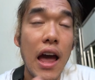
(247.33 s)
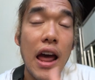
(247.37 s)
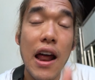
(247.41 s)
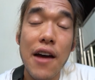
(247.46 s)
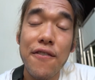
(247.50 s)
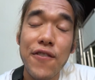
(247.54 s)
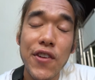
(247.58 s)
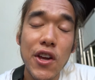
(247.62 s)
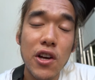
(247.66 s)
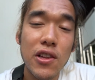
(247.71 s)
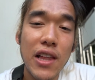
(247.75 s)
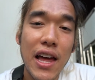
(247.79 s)
I
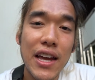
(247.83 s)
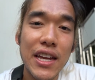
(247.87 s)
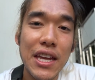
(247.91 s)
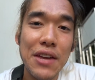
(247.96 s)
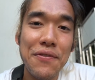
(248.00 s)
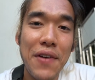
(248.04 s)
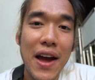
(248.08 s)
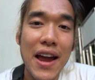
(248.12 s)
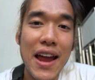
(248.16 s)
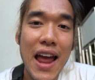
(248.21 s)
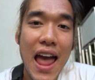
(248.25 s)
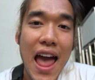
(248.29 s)
feel like if
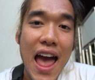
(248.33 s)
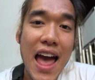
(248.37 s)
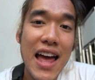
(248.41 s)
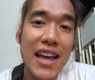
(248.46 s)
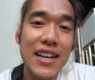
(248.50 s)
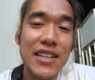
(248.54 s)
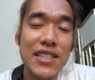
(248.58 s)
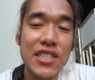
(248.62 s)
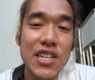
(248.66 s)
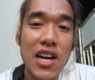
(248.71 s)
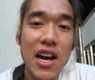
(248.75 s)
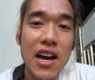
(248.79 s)
I
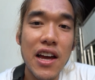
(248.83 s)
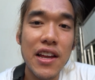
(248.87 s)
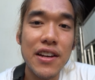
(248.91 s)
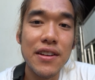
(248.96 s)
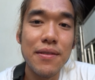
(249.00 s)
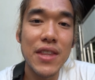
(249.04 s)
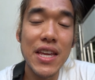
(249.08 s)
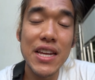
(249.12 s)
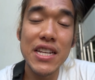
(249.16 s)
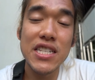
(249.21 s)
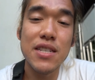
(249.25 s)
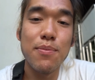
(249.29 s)
had done
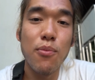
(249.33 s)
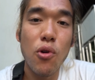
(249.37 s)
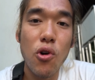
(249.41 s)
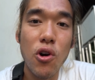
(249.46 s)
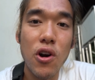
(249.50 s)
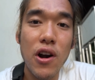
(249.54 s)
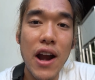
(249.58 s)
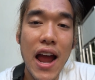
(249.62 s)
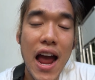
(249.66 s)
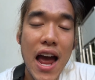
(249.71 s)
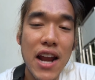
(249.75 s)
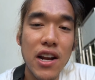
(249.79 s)
things
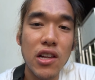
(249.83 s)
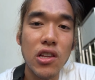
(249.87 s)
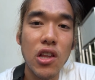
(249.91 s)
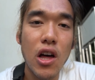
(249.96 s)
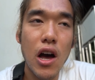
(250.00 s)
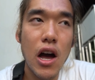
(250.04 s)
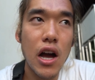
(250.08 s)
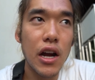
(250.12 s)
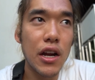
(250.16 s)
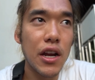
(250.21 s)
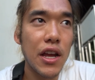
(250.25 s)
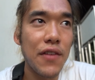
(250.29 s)
more
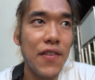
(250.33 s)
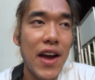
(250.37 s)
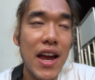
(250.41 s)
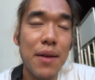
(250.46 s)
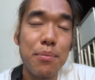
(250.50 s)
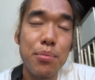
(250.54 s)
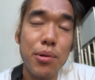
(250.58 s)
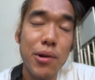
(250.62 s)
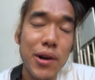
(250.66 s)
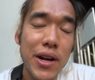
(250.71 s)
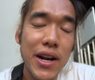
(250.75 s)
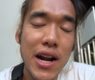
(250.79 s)
analog, if I had
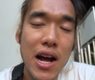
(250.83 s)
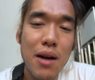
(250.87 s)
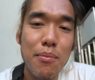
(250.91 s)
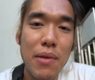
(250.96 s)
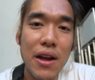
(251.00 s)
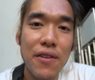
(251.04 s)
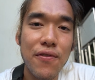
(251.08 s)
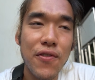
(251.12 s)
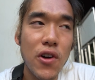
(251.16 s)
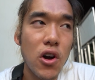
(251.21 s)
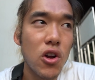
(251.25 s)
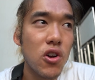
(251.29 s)
printed out my
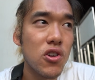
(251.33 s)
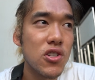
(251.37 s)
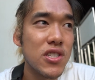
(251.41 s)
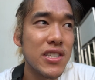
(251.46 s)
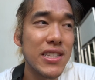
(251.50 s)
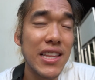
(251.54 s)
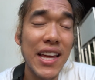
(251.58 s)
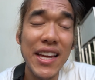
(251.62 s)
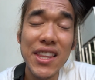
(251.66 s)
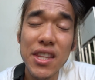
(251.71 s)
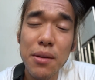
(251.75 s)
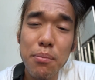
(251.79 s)
photos,
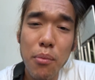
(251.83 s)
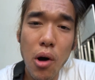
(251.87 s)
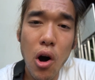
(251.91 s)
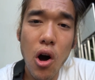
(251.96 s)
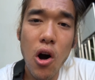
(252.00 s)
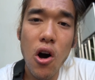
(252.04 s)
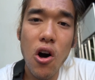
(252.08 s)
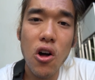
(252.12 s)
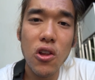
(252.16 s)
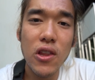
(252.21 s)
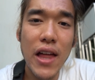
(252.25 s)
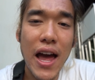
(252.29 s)
laid them
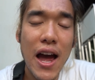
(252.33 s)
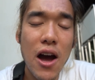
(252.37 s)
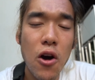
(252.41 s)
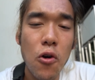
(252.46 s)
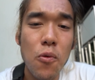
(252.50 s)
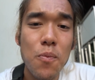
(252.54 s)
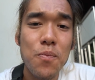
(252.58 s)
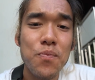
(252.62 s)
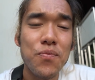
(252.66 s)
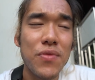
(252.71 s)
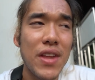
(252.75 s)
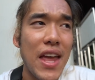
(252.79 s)
all out,
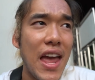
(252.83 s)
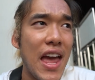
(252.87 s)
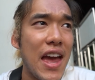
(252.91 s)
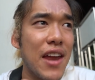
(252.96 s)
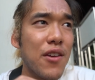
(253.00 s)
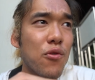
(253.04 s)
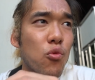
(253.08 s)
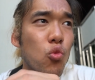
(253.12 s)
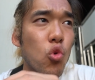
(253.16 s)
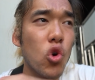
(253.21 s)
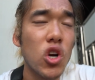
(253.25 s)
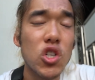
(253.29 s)

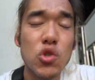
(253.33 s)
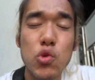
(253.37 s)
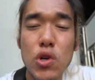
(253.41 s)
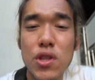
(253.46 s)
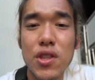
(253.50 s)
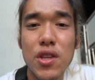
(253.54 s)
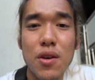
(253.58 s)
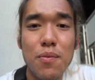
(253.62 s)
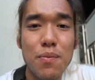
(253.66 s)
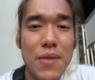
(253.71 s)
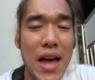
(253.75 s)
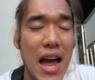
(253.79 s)
and worked with
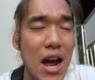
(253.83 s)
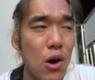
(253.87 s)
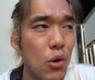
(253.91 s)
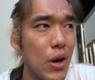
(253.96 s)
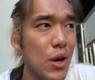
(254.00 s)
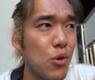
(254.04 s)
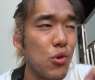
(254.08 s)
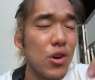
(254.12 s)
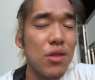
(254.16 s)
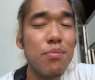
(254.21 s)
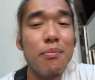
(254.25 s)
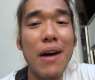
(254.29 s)
them that way
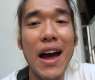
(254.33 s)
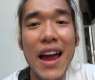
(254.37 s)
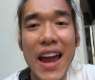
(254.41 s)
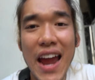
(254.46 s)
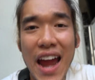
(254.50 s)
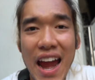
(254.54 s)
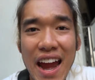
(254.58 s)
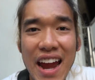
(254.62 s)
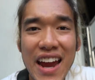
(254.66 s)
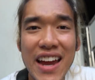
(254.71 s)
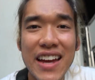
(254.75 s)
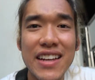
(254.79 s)
with my
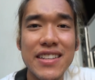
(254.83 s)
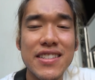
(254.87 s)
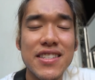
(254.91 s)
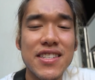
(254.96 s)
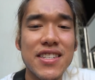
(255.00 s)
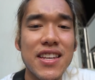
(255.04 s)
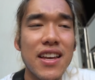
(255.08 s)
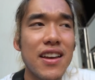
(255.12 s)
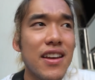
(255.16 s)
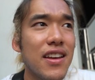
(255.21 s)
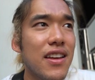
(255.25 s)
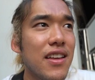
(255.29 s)
hands,
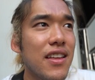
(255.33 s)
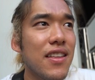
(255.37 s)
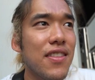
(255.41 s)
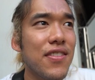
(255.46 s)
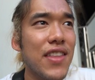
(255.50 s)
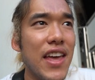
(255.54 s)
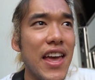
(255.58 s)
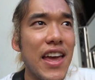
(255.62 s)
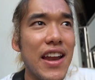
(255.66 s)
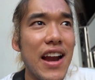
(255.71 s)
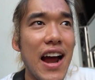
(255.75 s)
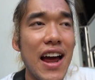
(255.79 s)

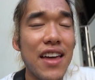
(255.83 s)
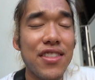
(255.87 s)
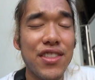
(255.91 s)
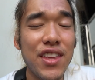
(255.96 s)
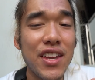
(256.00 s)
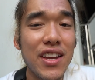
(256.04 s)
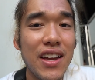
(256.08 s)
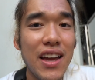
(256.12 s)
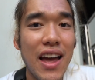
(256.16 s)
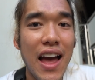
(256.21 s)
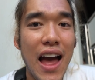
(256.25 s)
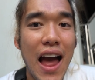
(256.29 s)
then I
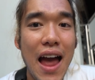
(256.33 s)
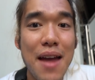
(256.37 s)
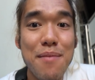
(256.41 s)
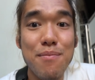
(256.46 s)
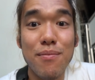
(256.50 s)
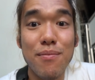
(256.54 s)
think, I